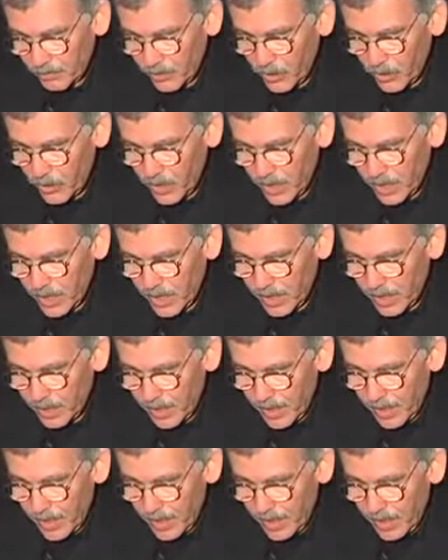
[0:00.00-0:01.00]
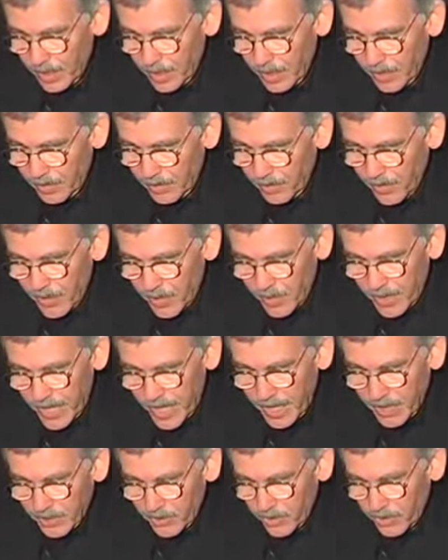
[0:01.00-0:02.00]
unity in
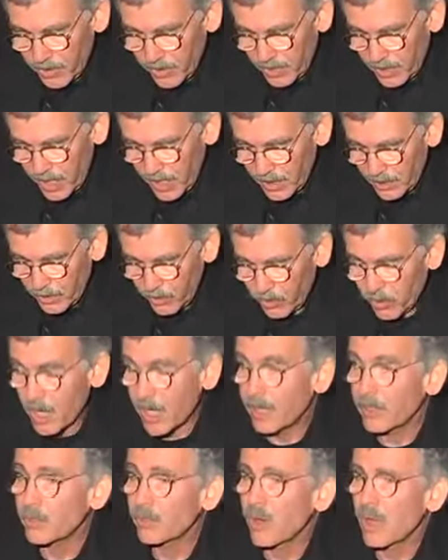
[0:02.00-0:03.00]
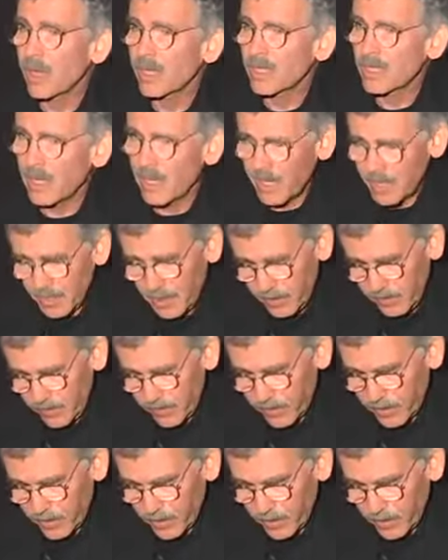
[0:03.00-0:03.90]
variation and draw scientific